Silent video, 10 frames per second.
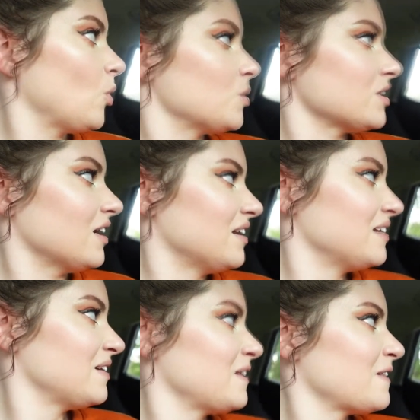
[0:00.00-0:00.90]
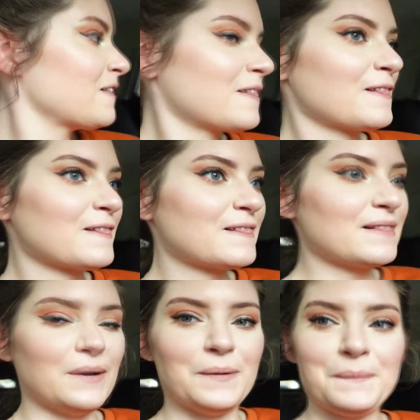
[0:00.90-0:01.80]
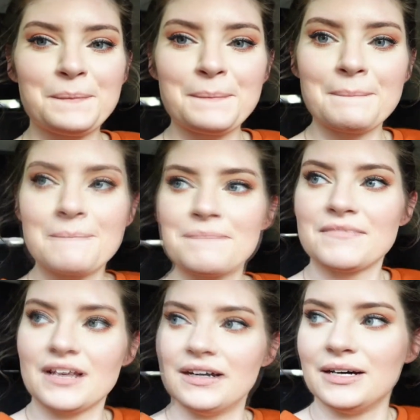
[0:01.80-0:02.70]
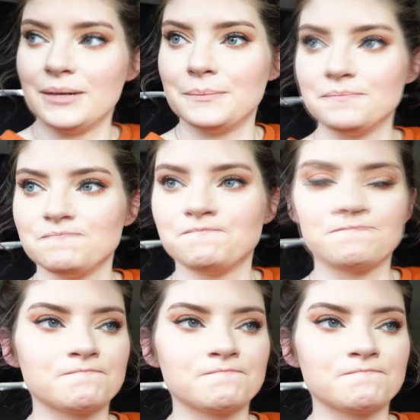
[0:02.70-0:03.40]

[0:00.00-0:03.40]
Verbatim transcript: with a my backpack oh um